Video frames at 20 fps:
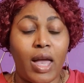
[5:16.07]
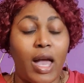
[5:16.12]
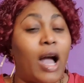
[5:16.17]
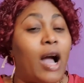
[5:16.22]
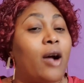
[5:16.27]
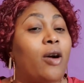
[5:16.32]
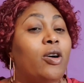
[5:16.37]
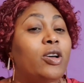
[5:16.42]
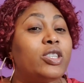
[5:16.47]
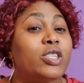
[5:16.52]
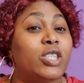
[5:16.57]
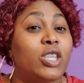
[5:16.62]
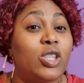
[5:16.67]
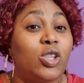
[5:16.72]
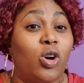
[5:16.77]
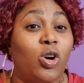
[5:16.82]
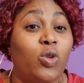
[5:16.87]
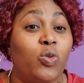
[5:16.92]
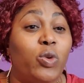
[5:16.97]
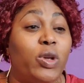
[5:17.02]
And go sit
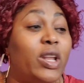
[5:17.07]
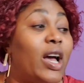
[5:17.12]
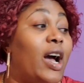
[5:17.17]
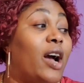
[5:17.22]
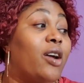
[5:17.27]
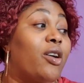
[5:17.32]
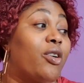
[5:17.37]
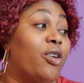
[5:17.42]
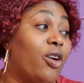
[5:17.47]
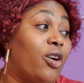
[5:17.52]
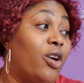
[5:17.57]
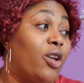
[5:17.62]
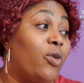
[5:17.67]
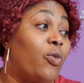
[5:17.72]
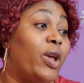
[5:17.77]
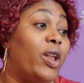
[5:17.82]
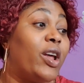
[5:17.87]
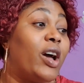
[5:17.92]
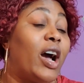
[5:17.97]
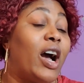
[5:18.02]
down with a girl
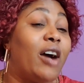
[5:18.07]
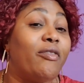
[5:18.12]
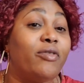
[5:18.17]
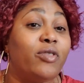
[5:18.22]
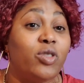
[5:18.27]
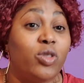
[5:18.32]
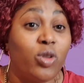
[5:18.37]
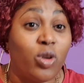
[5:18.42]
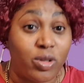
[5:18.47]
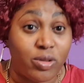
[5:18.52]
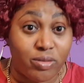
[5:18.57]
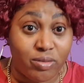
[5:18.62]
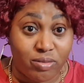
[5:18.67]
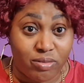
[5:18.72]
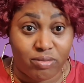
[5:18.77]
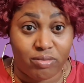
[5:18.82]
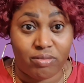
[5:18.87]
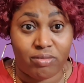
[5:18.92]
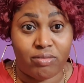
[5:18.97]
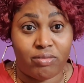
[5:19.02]
when I have
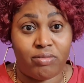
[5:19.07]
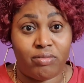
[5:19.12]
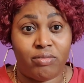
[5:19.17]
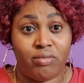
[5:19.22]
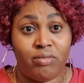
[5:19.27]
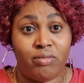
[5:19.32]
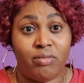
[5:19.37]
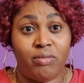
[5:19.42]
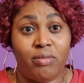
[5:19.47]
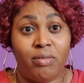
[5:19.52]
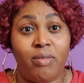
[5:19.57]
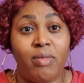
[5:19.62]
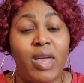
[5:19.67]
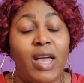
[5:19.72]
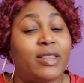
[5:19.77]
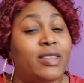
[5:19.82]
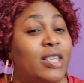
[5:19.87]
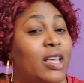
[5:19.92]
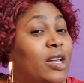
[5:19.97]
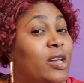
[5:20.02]
nothing. Me
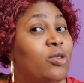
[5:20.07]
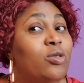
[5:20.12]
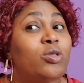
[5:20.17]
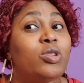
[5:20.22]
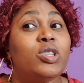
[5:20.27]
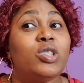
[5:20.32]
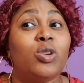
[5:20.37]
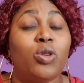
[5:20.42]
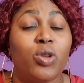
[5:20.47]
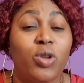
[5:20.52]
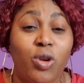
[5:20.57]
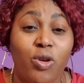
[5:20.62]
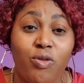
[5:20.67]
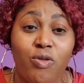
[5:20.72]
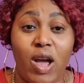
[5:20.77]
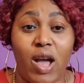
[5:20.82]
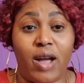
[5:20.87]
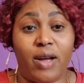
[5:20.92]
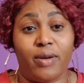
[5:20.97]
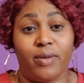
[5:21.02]
I tell you no sound
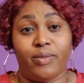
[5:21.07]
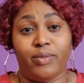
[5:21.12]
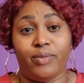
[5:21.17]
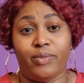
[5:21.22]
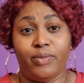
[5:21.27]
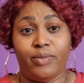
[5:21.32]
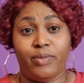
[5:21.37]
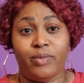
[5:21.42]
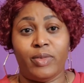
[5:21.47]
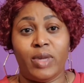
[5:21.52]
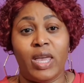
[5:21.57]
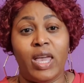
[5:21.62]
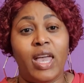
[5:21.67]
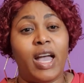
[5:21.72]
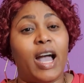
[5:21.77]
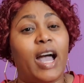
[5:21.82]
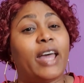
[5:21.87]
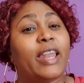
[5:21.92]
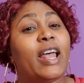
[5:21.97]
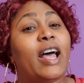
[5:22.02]
wrong.
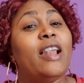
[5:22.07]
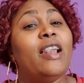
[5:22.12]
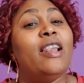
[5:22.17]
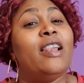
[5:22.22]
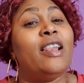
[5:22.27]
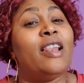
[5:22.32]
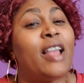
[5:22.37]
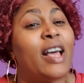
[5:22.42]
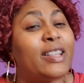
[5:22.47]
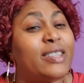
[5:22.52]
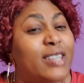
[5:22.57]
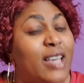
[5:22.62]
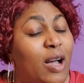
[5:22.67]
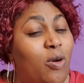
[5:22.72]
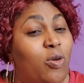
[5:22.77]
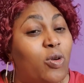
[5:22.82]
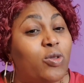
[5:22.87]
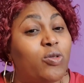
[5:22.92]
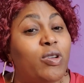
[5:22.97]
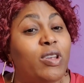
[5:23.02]
And a lot
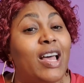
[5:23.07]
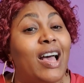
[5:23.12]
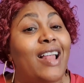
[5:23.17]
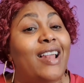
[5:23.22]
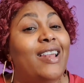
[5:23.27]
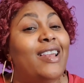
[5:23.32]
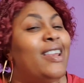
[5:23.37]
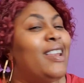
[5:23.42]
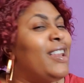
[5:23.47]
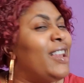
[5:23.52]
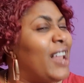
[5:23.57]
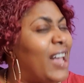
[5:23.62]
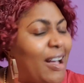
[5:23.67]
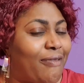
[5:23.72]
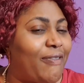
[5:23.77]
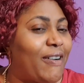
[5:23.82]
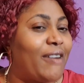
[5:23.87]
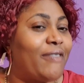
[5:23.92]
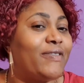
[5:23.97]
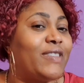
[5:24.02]
of one with a
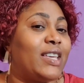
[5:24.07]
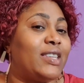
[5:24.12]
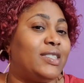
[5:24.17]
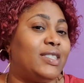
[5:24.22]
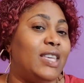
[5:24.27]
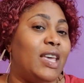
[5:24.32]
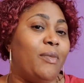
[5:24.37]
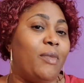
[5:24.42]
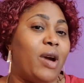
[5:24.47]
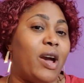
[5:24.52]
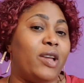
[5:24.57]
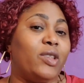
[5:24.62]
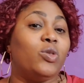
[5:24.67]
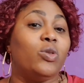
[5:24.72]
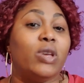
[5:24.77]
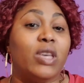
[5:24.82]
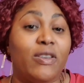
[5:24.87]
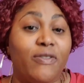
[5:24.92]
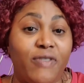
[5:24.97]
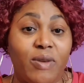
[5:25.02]
laugh after same or
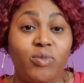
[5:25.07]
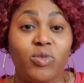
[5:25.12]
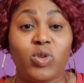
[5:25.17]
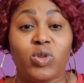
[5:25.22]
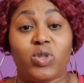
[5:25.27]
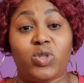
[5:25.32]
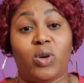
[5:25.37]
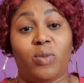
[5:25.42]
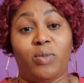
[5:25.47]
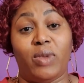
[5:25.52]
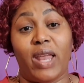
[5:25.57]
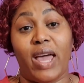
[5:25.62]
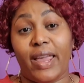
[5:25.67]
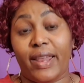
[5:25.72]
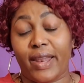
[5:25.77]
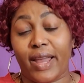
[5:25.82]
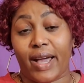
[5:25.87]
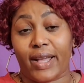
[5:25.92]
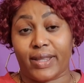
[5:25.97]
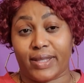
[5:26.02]
two if him do something
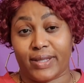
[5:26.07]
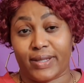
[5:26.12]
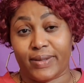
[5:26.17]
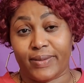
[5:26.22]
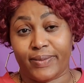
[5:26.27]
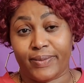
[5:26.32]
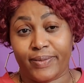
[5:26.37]
like that.